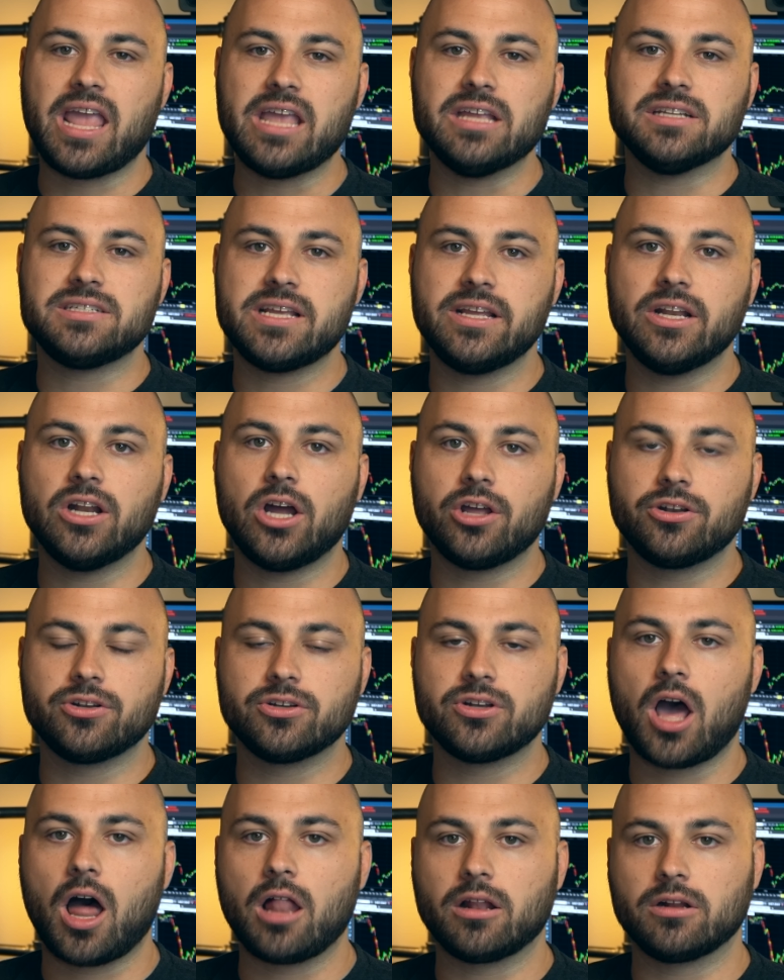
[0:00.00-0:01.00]
eighteen
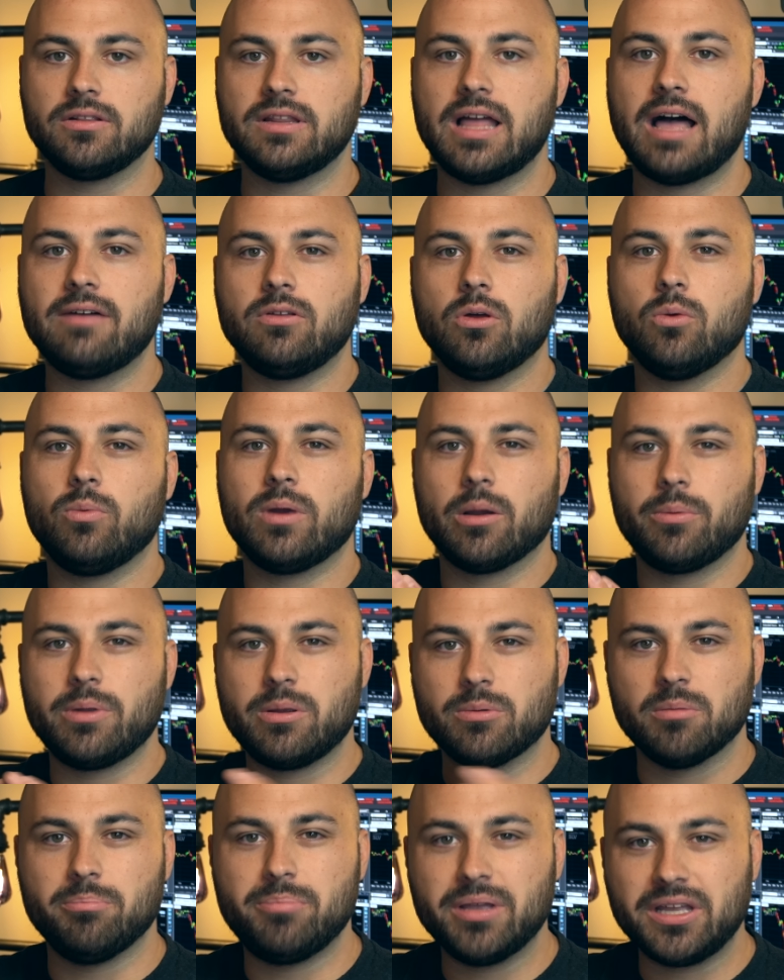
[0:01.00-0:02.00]
hundred dollar level where we
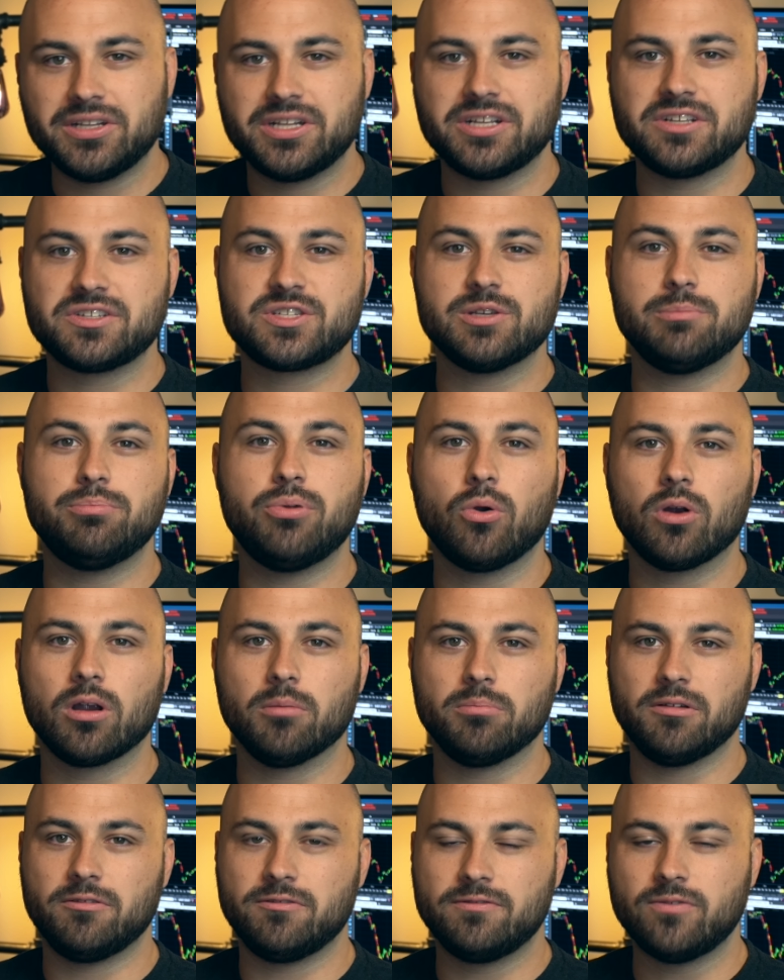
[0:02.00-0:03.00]
were building
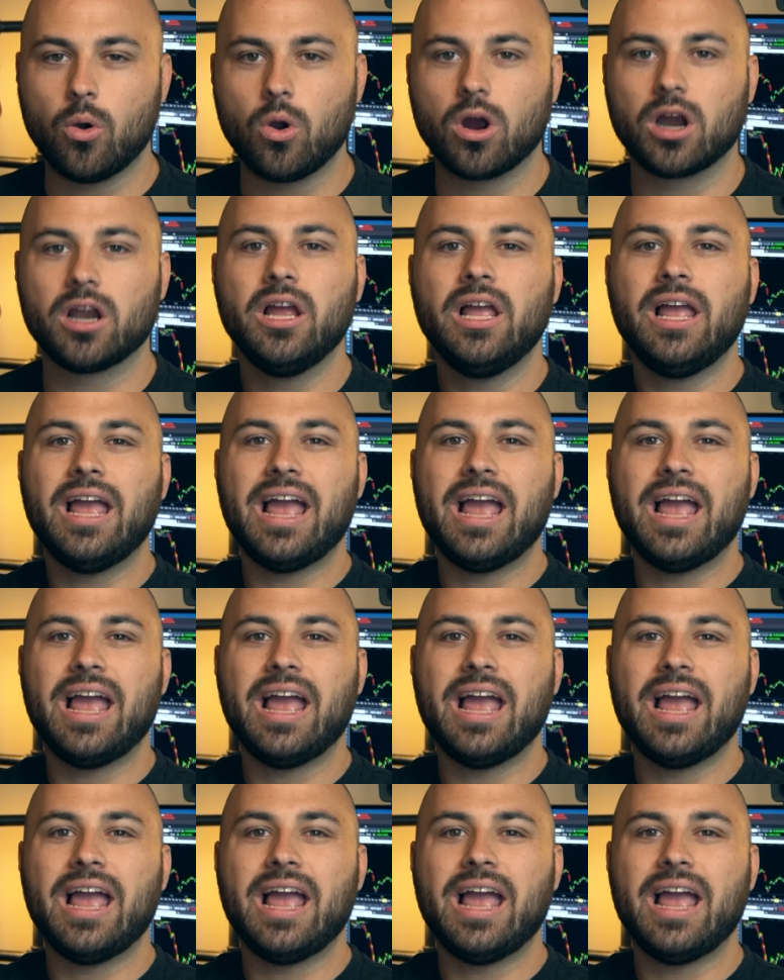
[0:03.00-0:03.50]
support before,